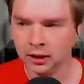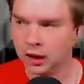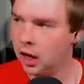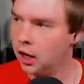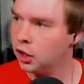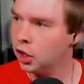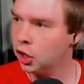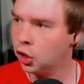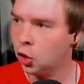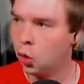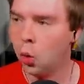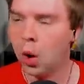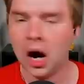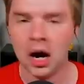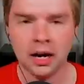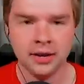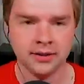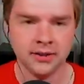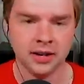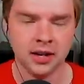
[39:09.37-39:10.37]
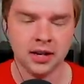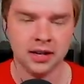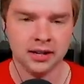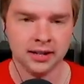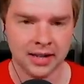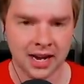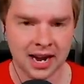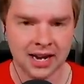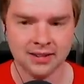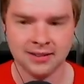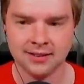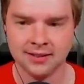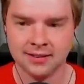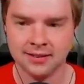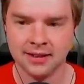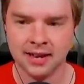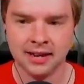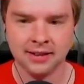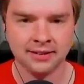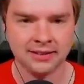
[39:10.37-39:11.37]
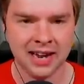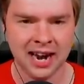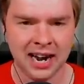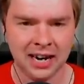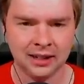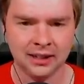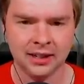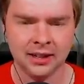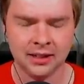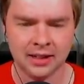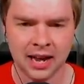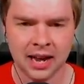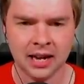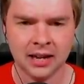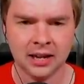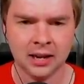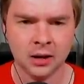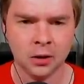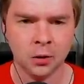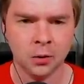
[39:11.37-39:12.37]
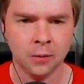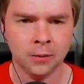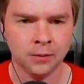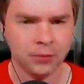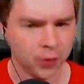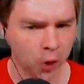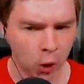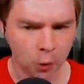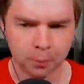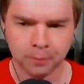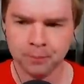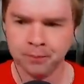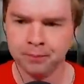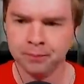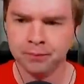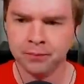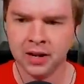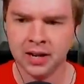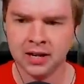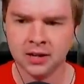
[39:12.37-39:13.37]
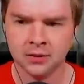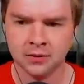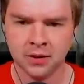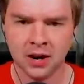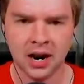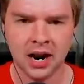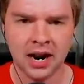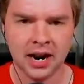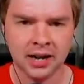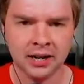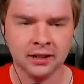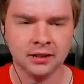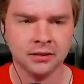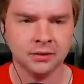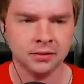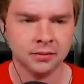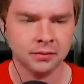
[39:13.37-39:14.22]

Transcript: Lugquaza. Yes, exactly. Thank you. Nope. It is fine.